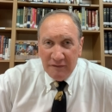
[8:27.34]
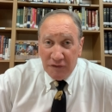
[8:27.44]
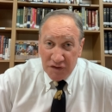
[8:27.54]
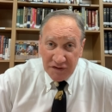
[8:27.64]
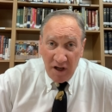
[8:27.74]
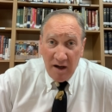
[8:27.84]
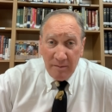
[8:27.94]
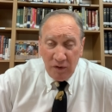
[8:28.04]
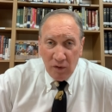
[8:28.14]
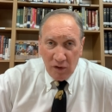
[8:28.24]
For
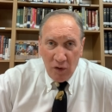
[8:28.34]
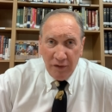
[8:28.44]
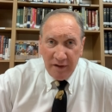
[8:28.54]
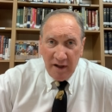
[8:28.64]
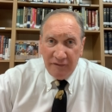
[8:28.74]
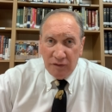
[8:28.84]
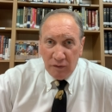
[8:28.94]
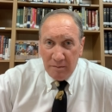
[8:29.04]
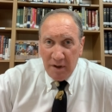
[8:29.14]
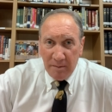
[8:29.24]
some who are old enough to
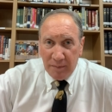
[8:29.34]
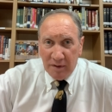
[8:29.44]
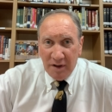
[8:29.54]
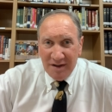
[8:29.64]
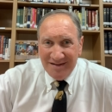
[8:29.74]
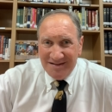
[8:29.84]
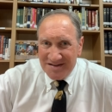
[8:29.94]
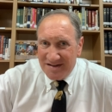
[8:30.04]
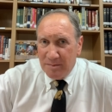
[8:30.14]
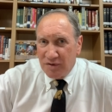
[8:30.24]
remember,
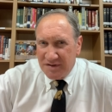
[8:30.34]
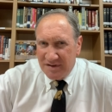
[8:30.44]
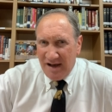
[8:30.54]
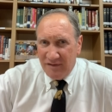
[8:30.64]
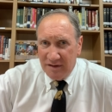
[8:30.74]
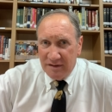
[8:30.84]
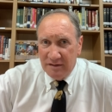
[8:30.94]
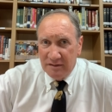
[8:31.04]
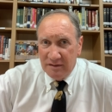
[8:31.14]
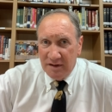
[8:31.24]
December 7th,
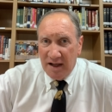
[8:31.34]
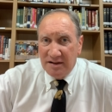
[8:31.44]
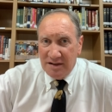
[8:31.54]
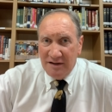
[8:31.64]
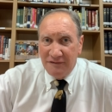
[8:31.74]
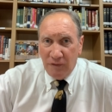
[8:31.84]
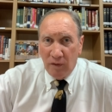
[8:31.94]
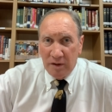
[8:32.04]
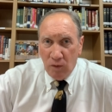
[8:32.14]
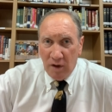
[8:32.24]

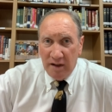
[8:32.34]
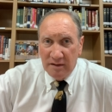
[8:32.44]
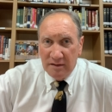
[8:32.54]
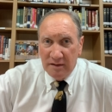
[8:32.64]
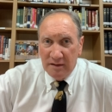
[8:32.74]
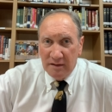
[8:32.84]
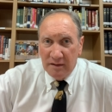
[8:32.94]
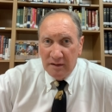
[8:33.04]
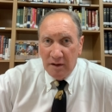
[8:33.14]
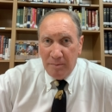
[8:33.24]
1941,
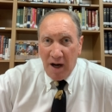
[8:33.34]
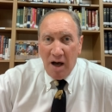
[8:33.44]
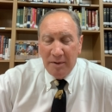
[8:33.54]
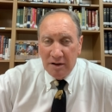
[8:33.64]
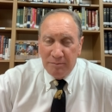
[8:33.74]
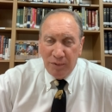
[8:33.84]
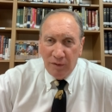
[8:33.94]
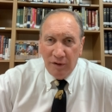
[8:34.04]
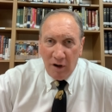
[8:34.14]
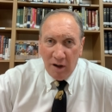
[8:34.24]
the bombing of
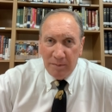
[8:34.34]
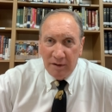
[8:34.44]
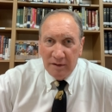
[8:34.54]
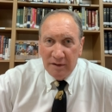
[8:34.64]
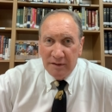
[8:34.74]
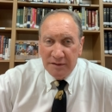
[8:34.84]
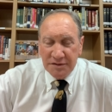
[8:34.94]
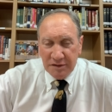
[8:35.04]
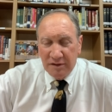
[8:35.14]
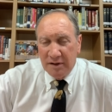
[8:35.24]
Pearl Harbor
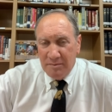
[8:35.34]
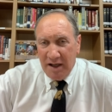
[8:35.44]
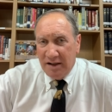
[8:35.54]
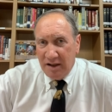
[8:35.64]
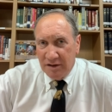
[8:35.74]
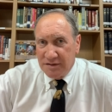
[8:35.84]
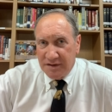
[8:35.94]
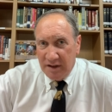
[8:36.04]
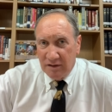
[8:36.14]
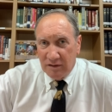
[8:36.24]
certainly made ears
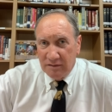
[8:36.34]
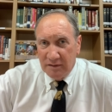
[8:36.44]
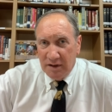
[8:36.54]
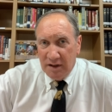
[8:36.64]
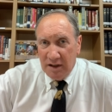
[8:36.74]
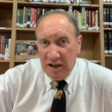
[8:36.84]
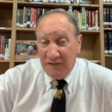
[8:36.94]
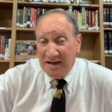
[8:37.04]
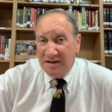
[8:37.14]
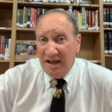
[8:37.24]
tingle.
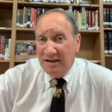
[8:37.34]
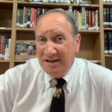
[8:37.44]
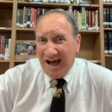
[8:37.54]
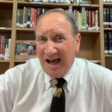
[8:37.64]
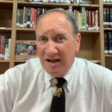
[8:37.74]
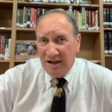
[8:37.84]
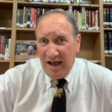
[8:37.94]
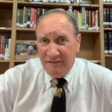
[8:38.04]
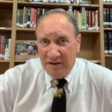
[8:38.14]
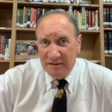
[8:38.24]
If I say 9
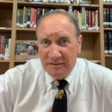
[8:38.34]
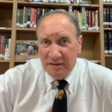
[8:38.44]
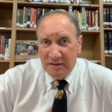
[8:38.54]
11,